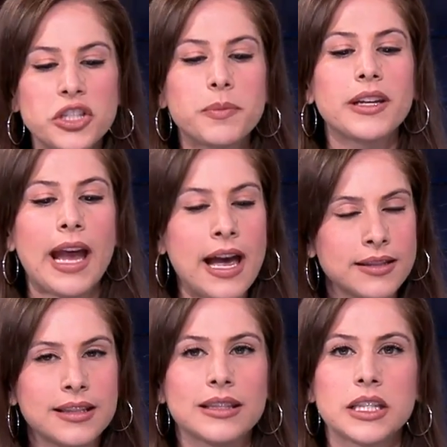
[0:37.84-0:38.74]
she's been
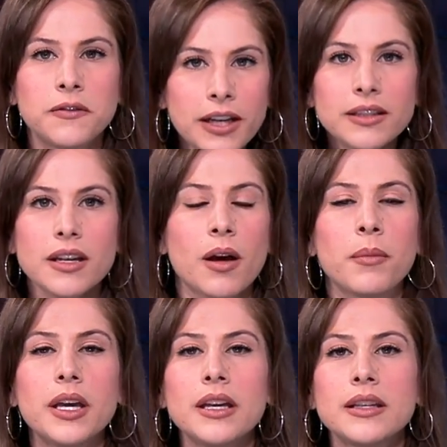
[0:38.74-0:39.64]
cast as this
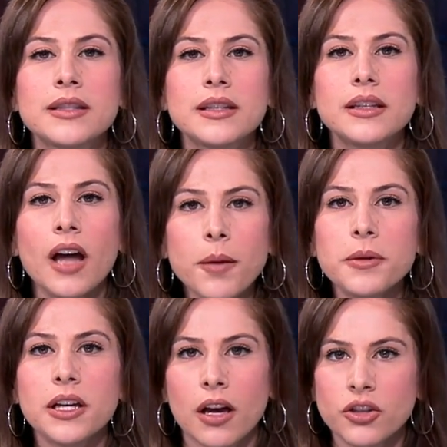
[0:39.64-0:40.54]
victim is not
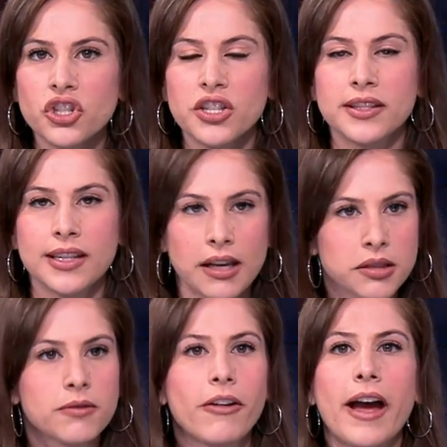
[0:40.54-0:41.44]
because she's
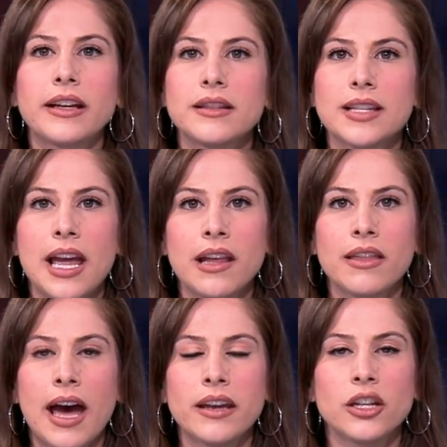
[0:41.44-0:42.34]
testifying and saying
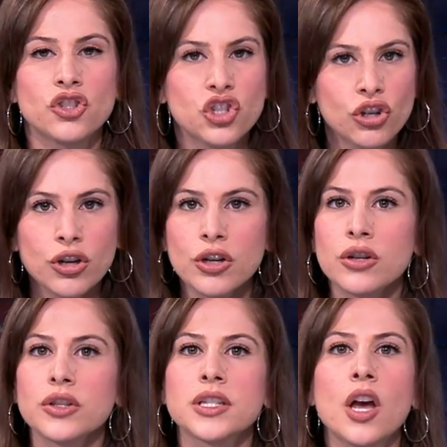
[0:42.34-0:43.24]
that
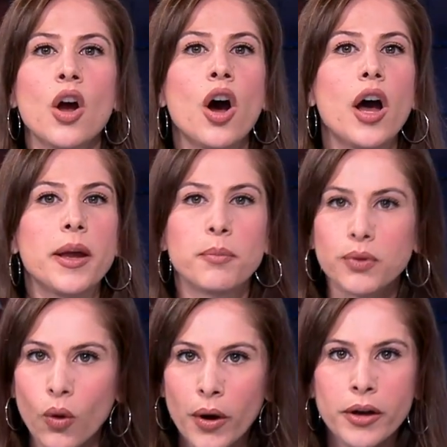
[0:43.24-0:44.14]
insurers,
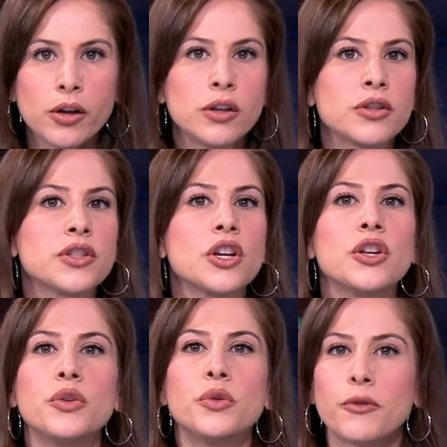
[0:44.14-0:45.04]
employers,
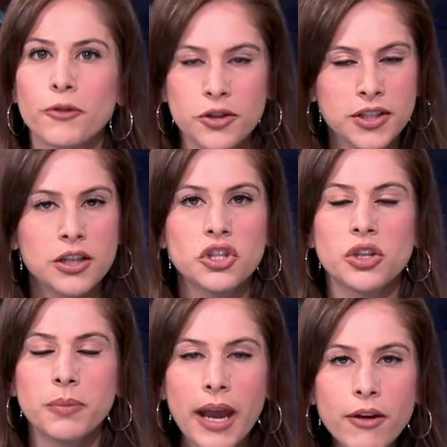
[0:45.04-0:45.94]
universities
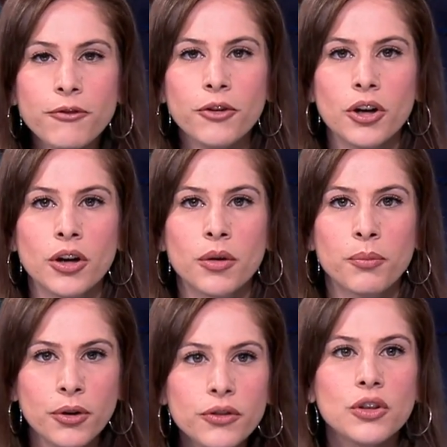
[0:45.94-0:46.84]
should pay for
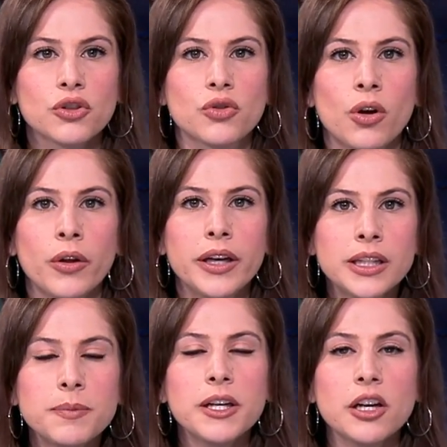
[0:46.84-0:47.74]
birth control.
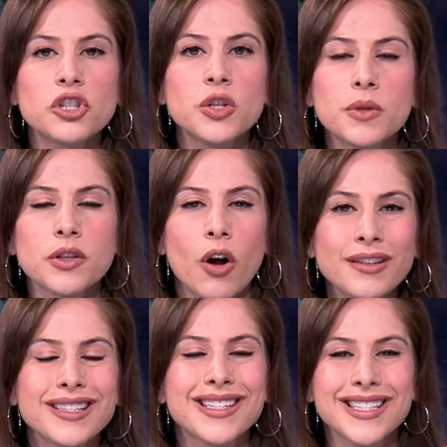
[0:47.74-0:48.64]
It's because she was
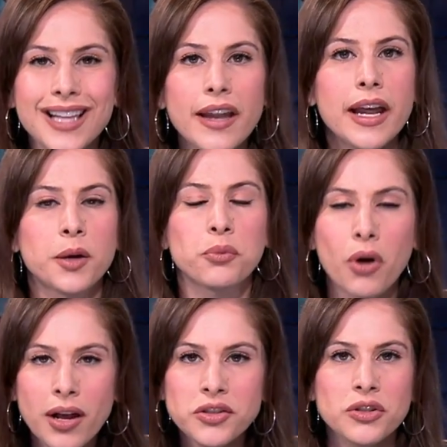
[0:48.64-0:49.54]
called a slut and a
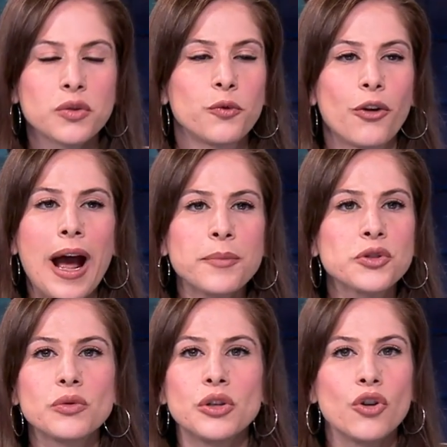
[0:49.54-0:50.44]
prostitute for
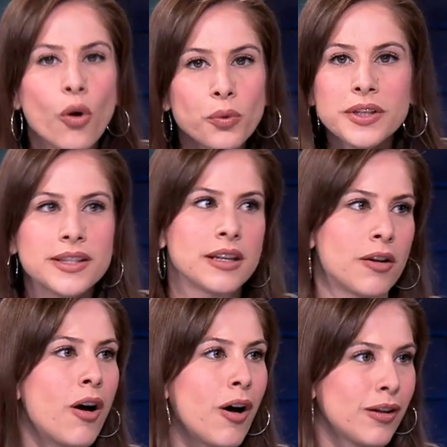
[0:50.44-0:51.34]
absolutely no reason
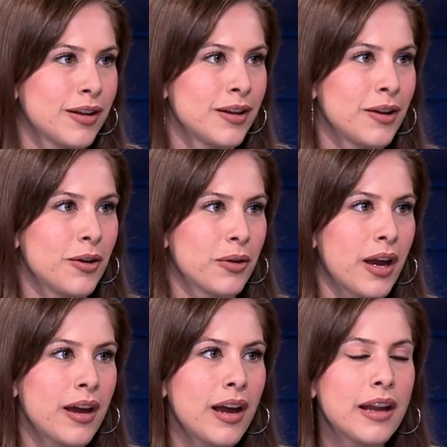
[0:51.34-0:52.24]
at all,
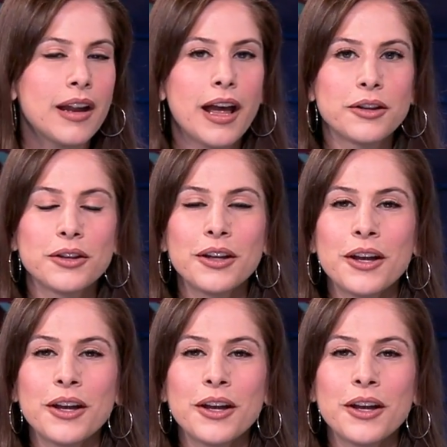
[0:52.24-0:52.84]
okay? And, and